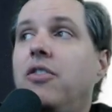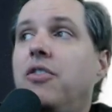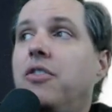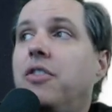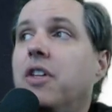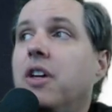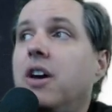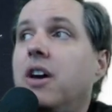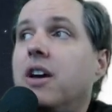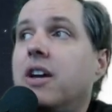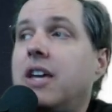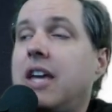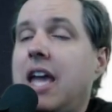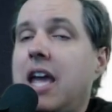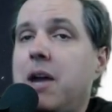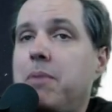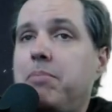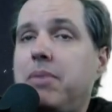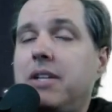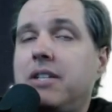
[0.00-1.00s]
The
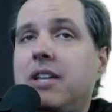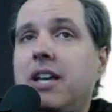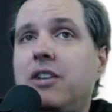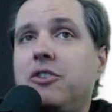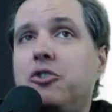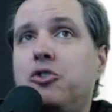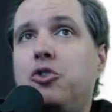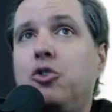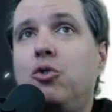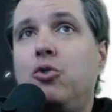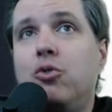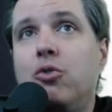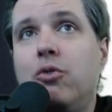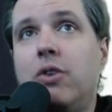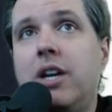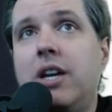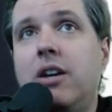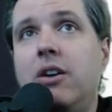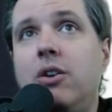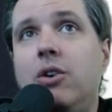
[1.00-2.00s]
campus has
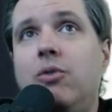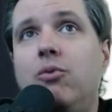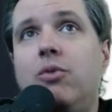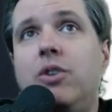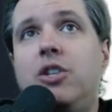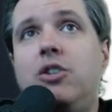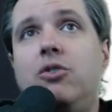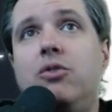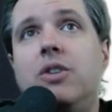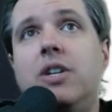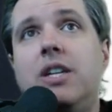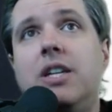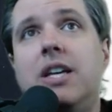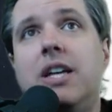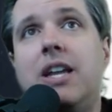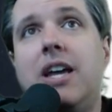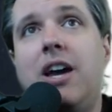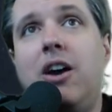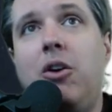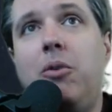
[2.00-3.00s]
tutoring, which you can
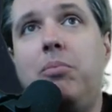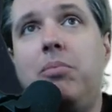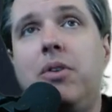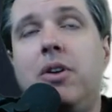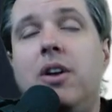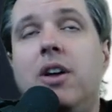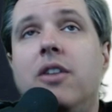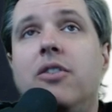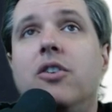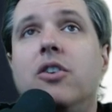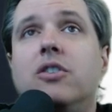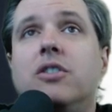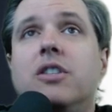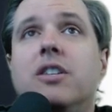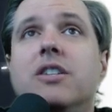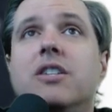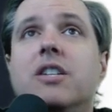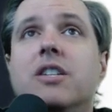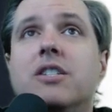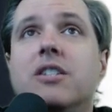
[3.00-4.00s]
get help. There's
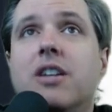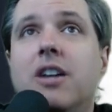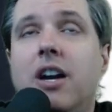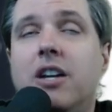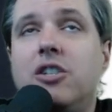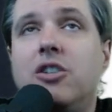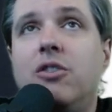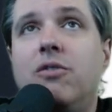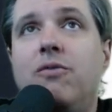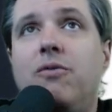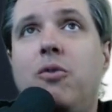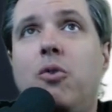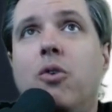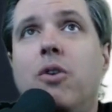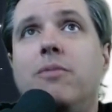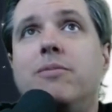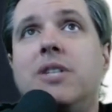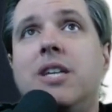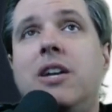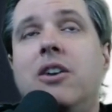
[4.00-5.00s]
the discussion
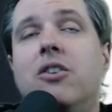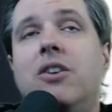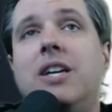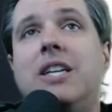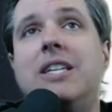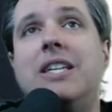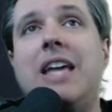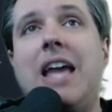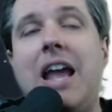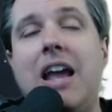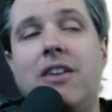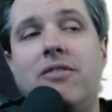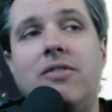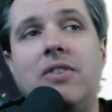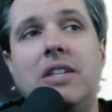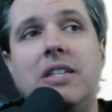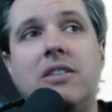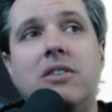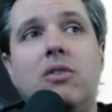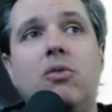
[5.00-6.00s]
forums here in
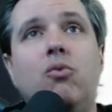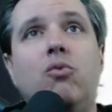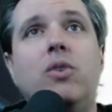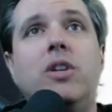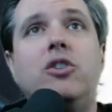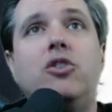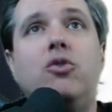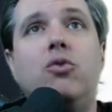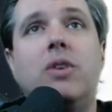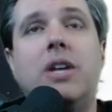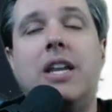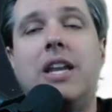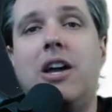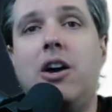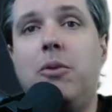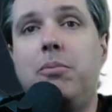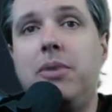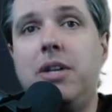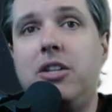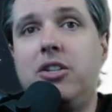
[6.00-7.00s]
Canvas, which you can
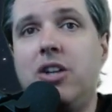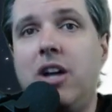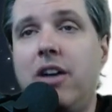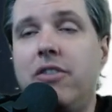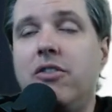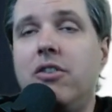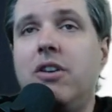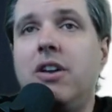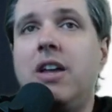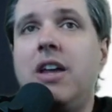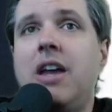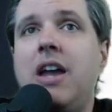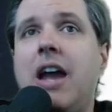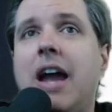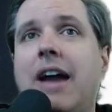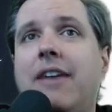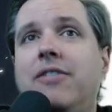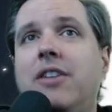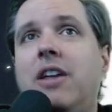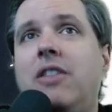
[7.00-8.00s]
help each other.
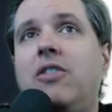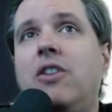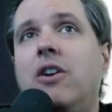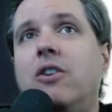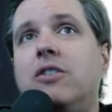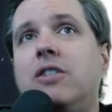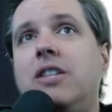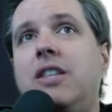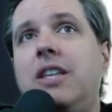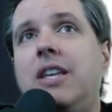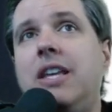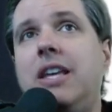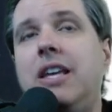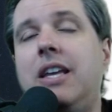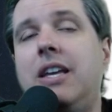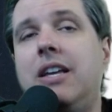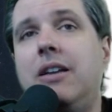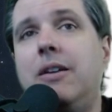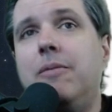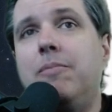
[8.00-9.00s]
And then there's
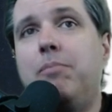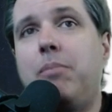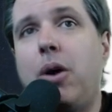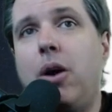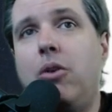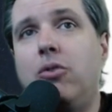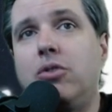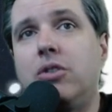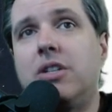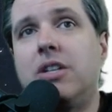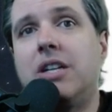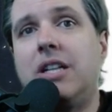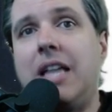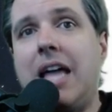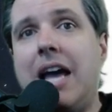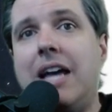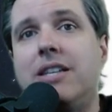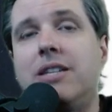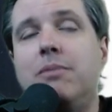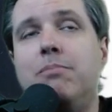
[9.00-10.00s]
the
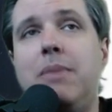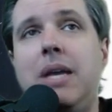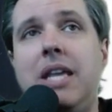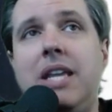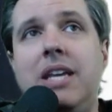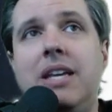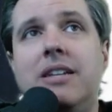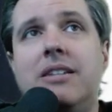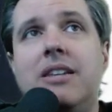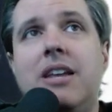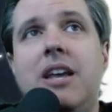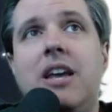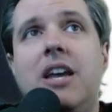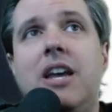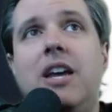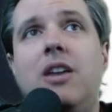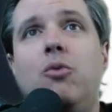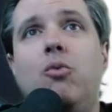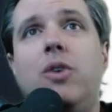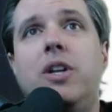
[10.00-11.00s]
post-class meetings
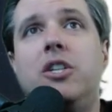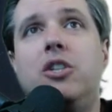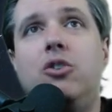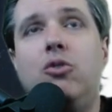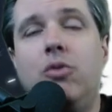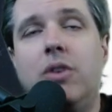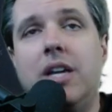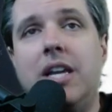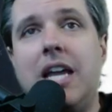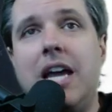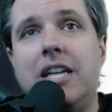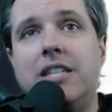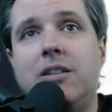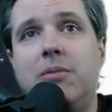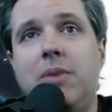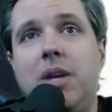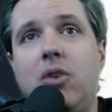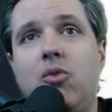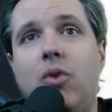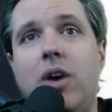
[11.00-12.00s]
in which you can ask
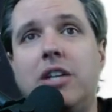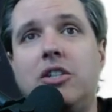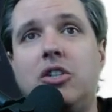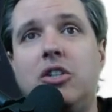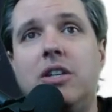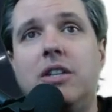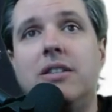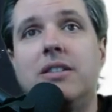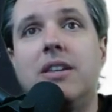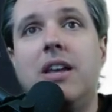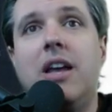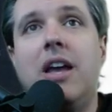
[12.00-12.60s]
me questions